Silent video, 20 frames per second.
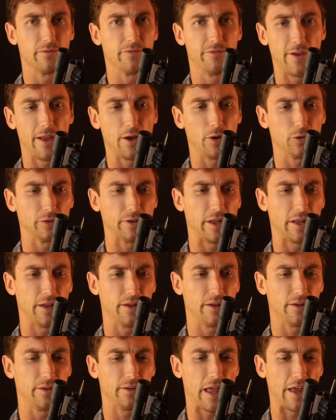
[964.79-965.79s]
failed
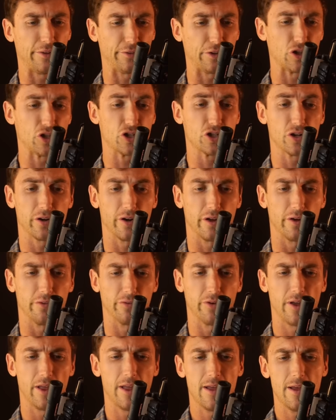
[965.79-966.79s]
uh, as it should
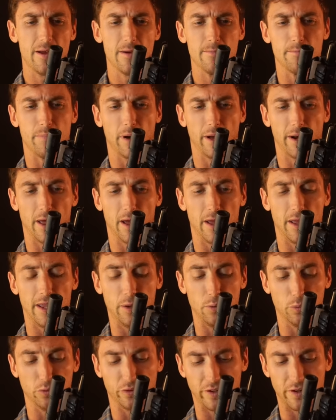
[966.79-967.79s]
have, but uh,
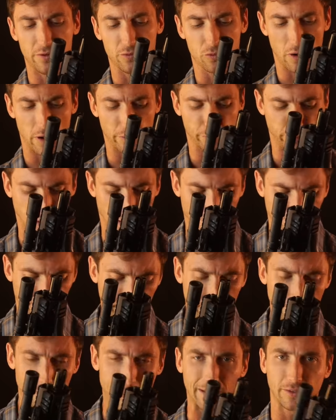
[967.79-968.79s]
it was interesting. I
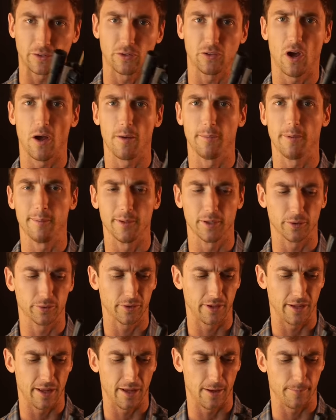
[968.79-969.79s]
sent it back to Tommy
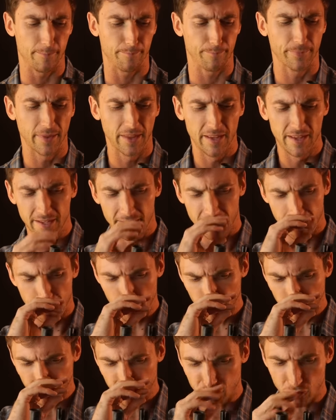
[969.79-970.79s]
Built. Um, he
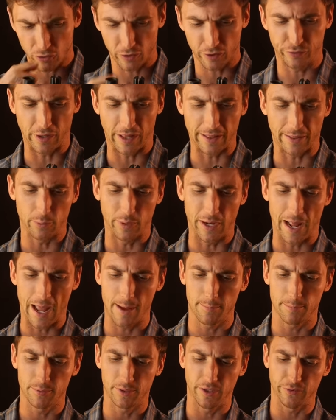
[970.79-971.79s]
wasn't sure exactly what
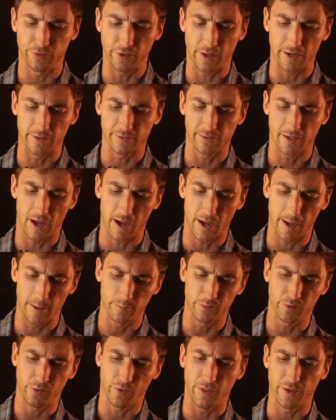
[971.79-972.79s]
happened. He said at
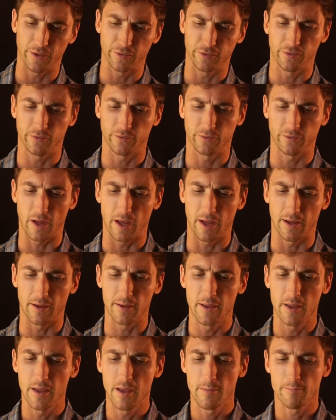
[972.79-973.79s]
times things have uh,
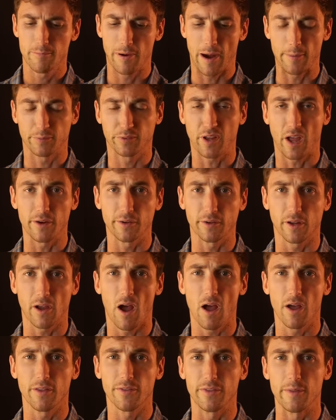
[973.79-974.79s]
perhaps gotten
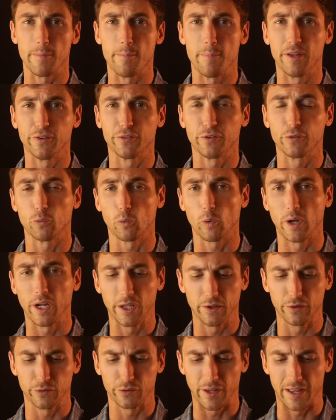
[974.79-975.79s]
caught in the piston
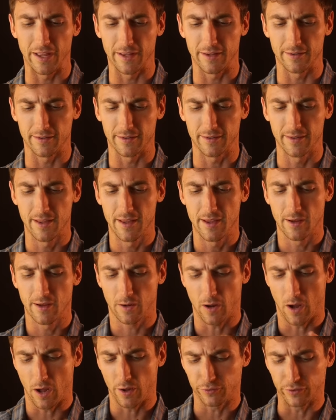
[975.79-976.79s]
rings and
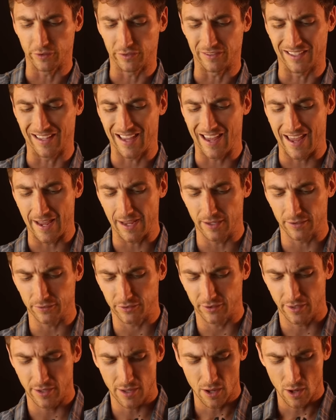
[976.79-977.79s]
caused it to
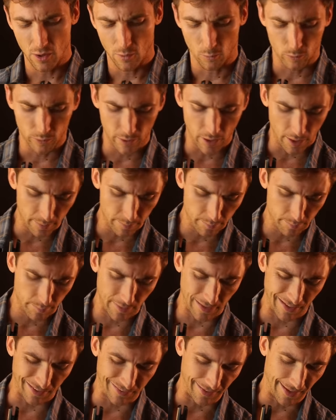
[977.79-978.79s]
cant. We're not
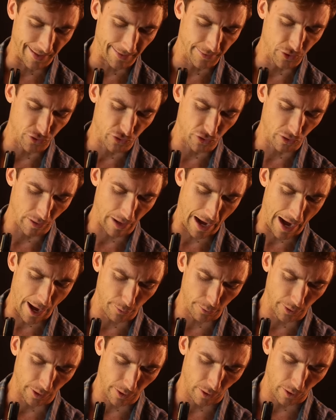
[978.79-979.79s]
exactly sure
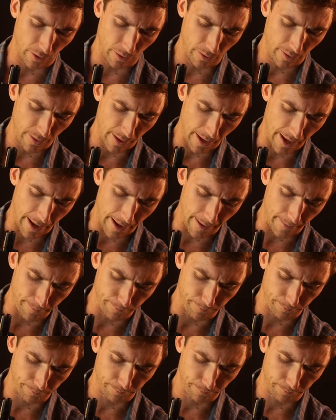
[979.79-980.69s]
how it occurred. Um,